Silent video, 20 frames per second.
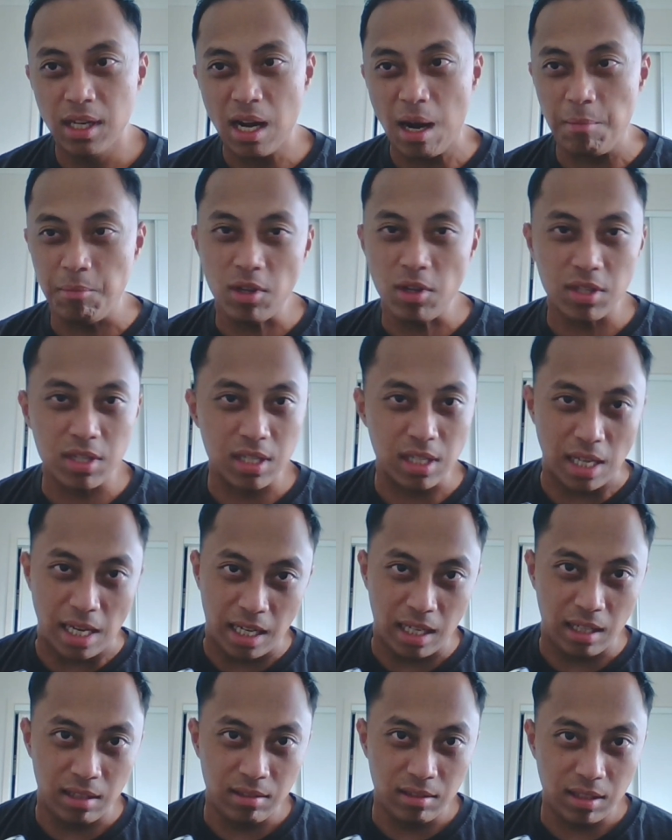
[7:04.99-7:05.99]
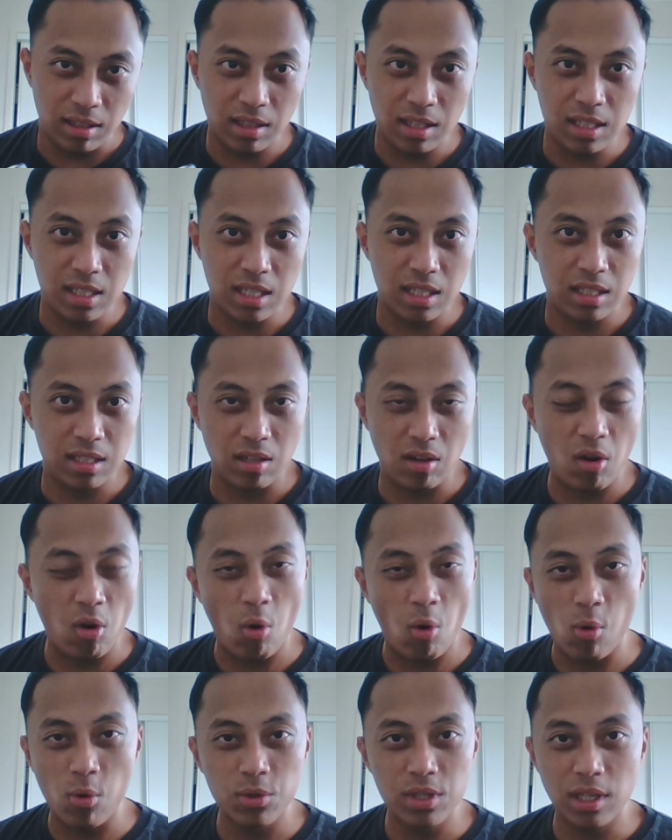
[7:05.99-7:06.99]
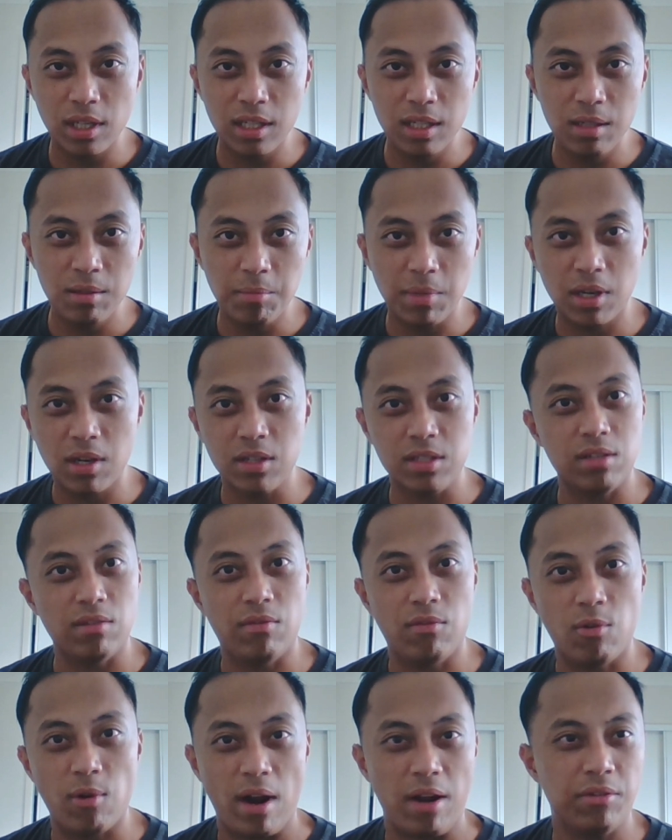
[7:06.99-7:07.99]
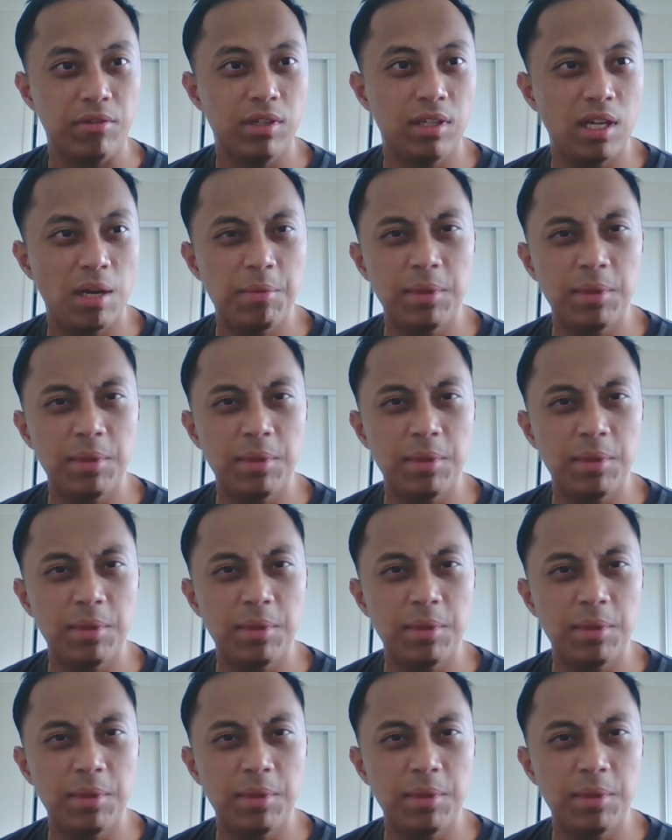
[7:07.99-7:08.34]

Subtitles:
I'm not saying that this is causally because of grounding.